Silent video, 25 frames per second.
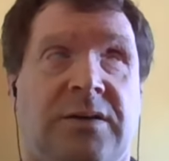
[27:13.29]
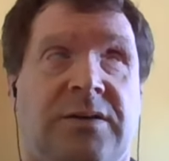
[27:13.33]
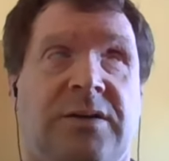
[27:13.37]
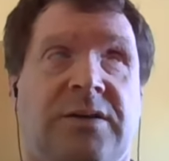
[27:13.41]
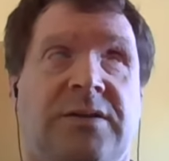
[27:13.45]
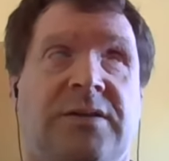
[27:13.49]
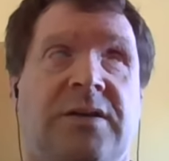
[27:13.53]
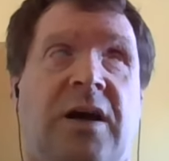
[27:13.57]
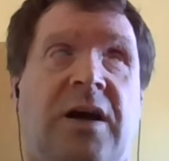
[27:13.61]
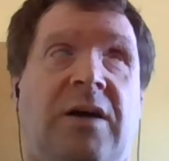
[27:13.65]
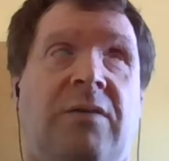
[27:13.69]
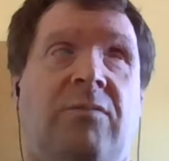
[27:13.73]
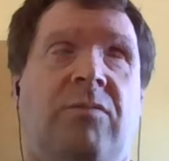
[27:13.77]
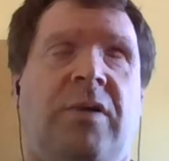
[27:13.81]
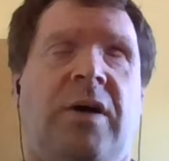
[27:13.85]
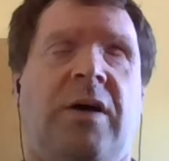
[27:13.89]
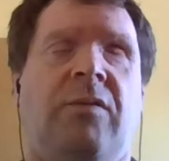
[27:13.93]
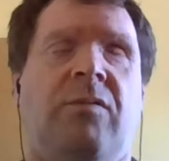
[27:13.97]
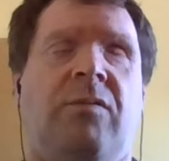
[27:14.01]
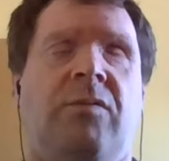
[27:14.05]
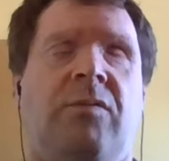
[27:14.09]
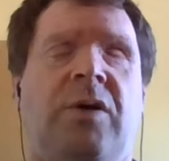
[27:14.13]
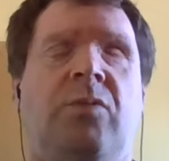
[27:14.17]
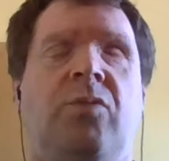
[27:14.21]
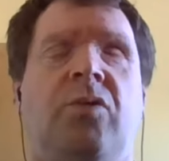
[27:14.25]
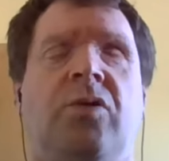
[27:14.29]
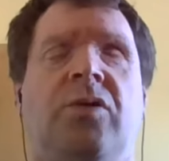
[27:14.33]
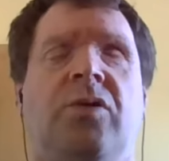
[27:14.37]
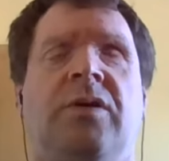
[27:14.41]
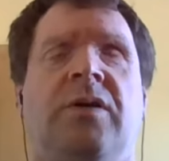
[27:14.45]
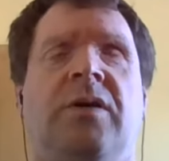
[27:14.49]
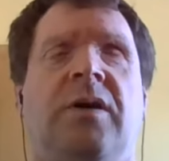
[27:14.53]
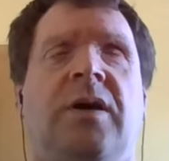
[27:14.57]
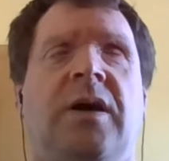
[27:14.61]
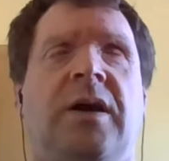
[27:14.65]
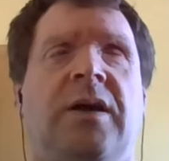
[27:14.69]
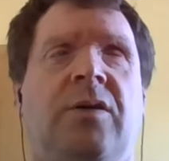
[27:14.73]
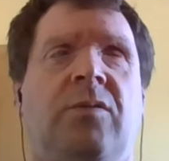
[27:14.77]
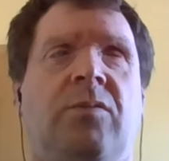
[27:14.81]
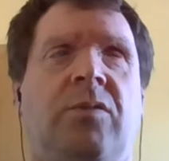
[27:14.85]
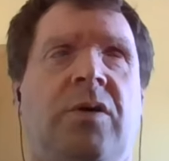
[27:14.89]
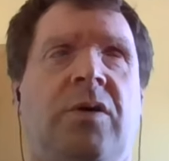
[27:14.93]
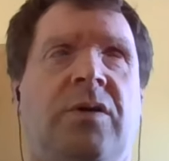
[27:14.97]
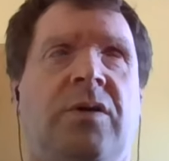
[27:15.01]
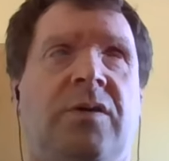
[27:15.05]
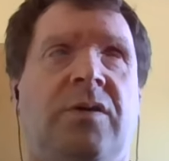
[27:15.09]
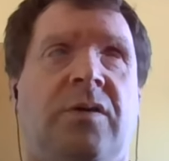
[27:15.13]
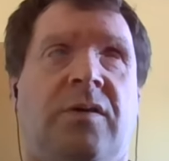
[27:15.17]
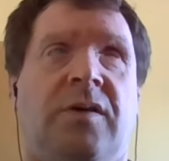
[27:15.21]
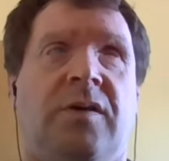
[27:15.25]
just like, like we would in a
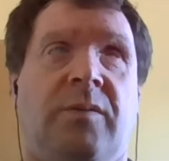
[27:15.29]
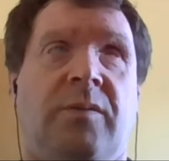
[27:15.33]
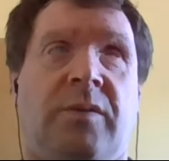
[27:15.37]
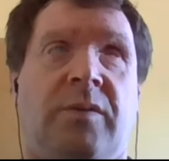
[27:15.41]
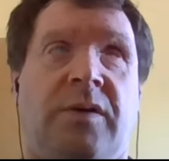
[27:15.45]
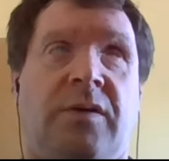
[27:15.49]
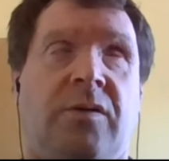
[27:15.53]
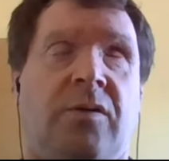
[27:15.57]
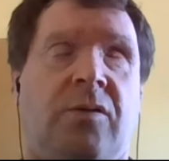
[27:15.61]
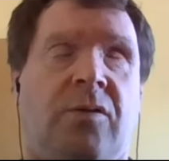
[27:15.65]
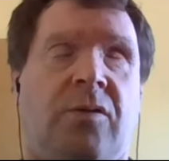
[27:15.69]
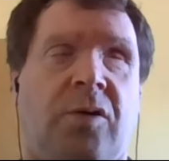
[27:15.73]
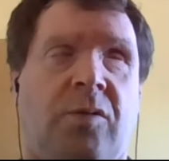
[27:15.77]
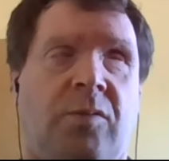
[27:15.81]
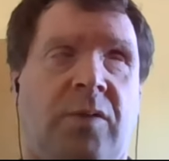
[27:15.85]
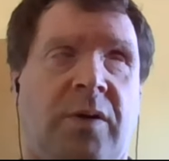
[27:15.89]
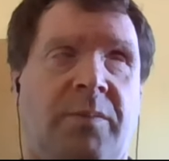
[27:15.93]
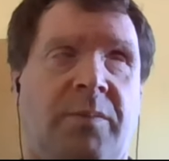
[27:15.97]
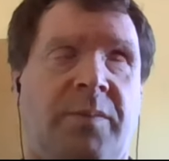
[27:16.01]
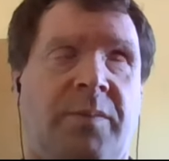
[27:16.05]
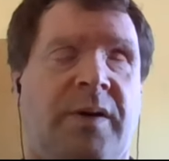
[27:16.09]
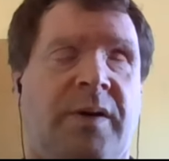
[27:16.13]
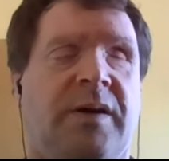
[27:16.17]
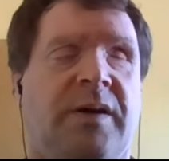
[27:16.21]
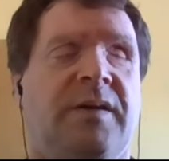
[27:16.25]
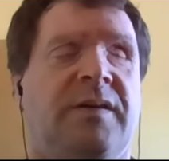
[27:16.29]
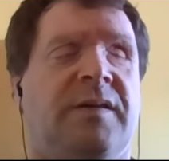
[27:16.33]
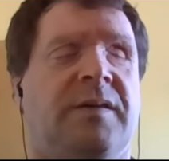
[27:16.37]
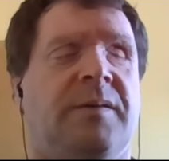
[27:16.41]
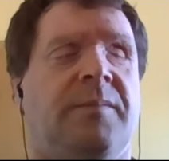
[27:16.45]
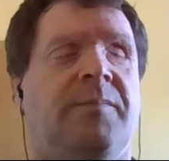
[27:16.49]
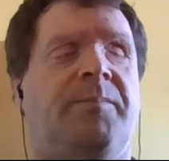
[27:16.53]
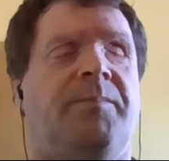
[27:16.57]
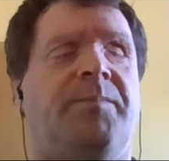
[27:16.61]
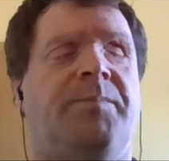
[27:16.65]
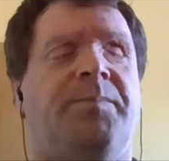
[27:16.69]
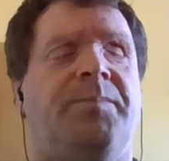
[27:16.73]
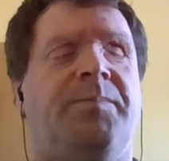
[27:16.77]
Word document or a web page.